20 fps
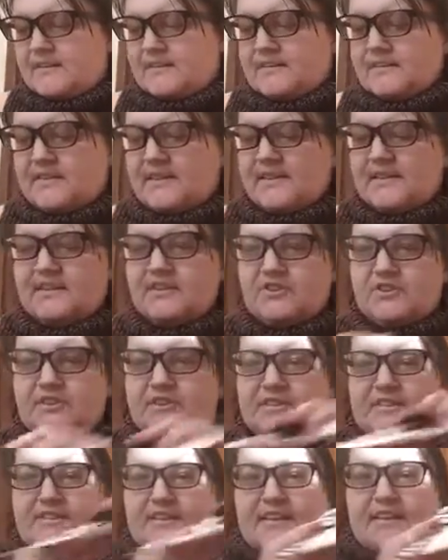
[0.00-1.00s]
lid
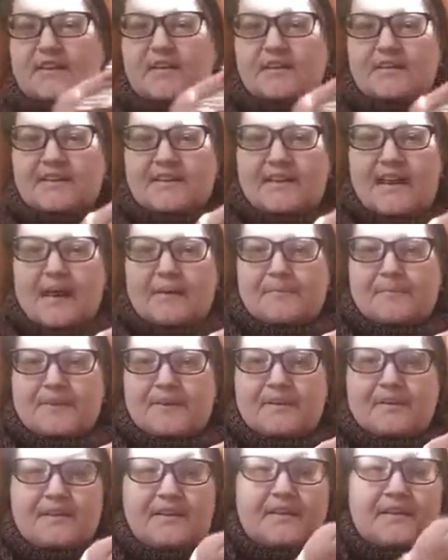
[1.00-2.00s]
just sitting on the
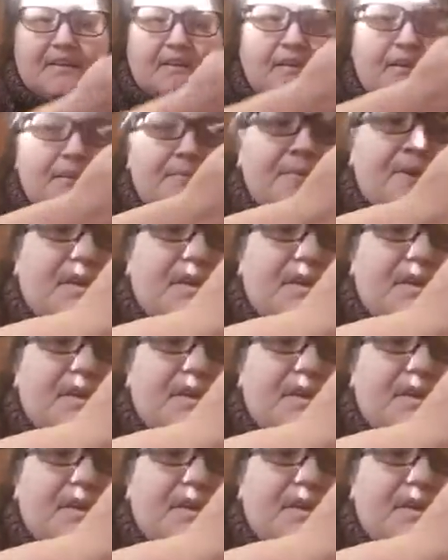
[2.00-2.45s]
napkin here, and I'm